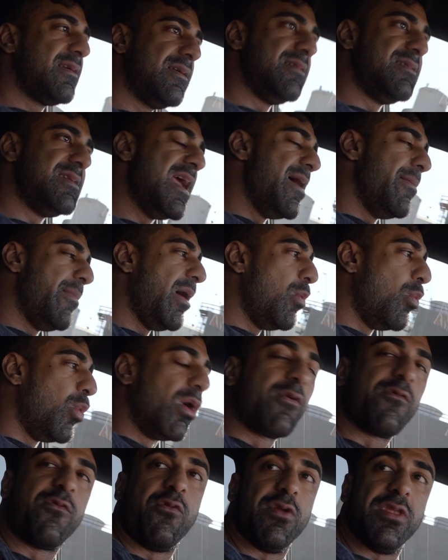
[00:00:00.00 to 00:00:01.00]
damn, I
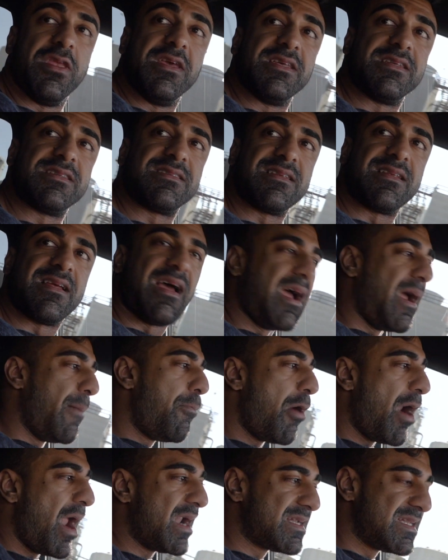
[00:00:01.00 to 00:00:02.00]
worked for this. Yeah. I
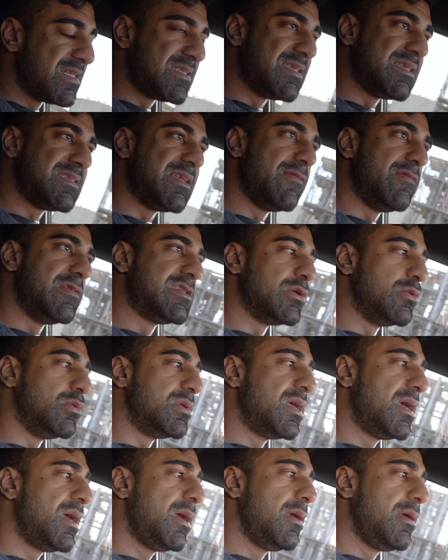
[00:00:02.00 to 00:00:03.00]
practice this every single
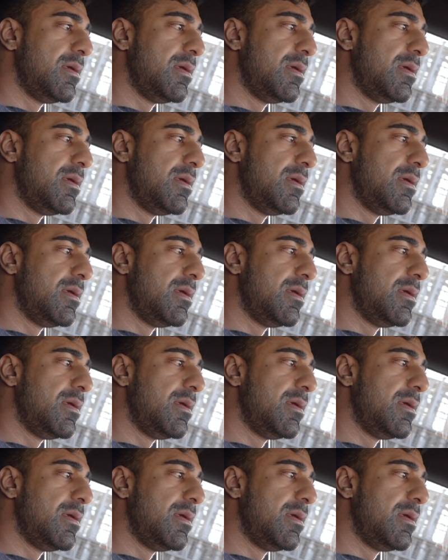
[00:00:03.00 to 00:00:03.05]
day.